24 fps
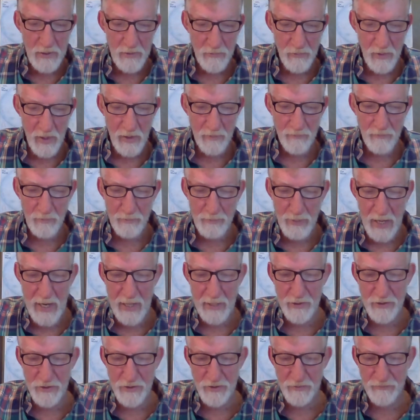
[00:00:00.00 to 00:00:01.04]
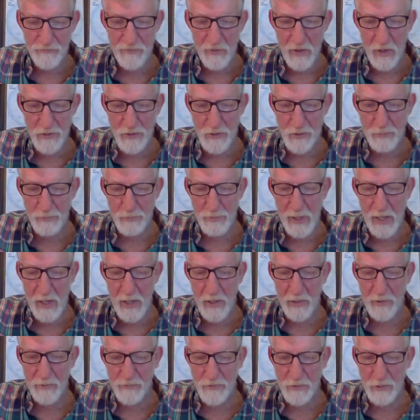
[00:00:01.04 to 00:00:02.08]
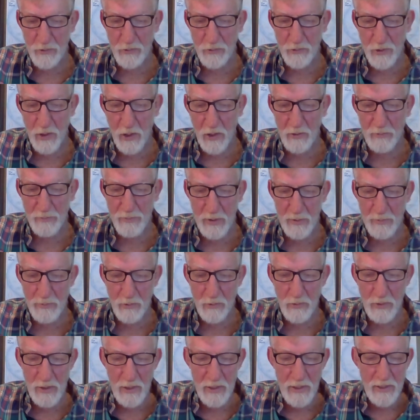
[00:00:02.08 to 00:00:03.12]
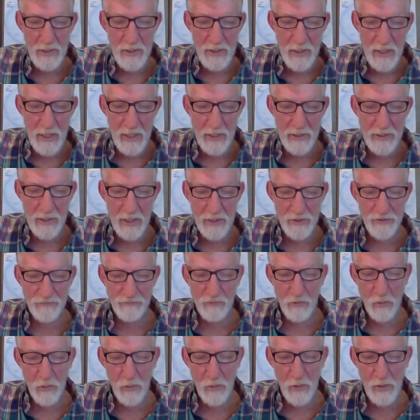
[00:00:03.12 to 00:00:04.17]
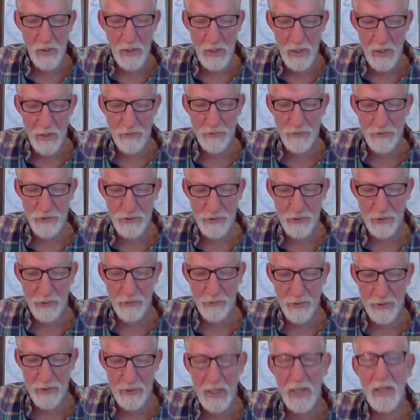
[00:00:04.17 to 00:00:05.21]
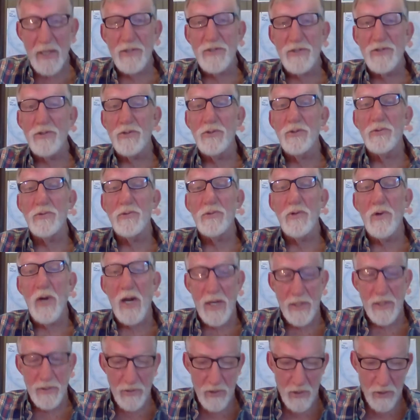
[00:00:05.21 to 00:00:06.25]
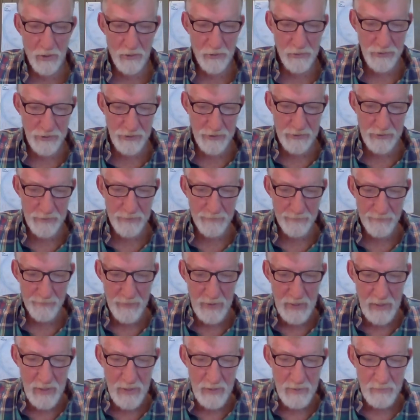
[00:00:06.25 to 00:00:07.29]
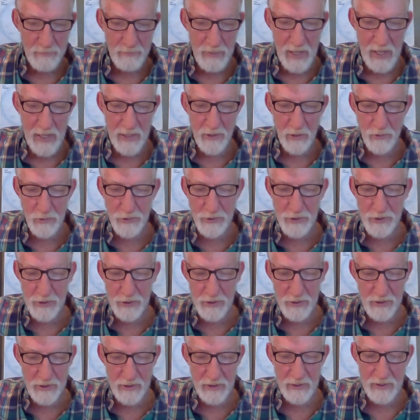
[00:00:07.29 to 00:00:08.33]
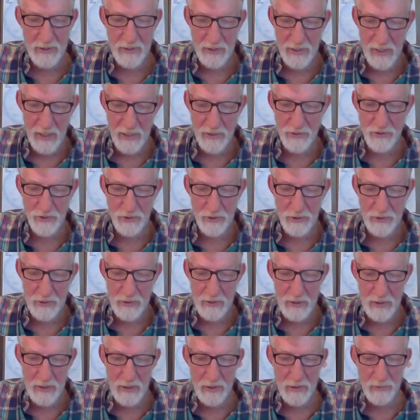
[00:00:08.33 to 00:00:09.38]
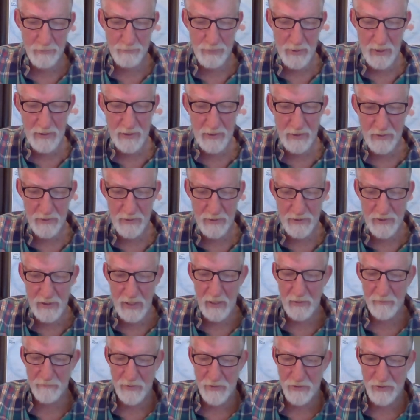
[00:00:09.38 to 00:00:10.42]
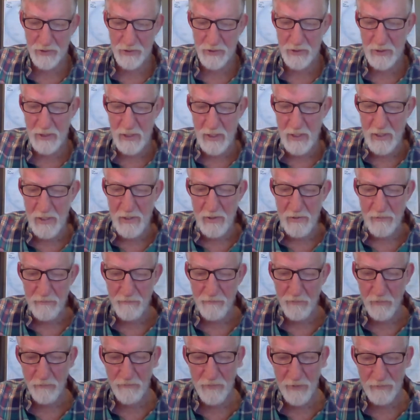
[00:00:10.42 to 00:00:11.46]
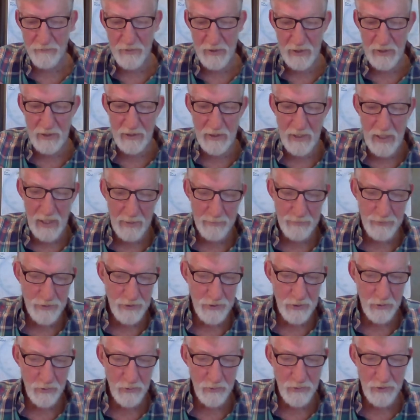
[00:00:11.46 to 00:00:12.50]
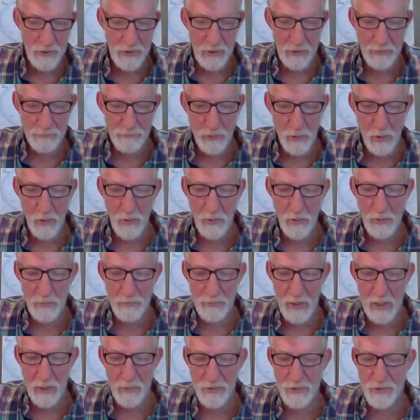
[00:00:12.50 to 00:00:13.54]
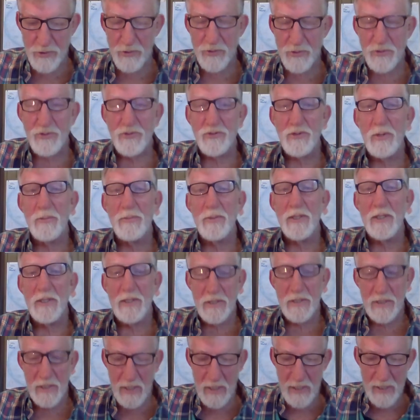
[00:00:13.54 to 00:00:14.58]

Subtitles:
Reverend Pat is a foster parent of 2 young people and has 4 other children and 2 granddaughters. Pat hosted the Connection Independent Television for 15 episodes, a program that was distributed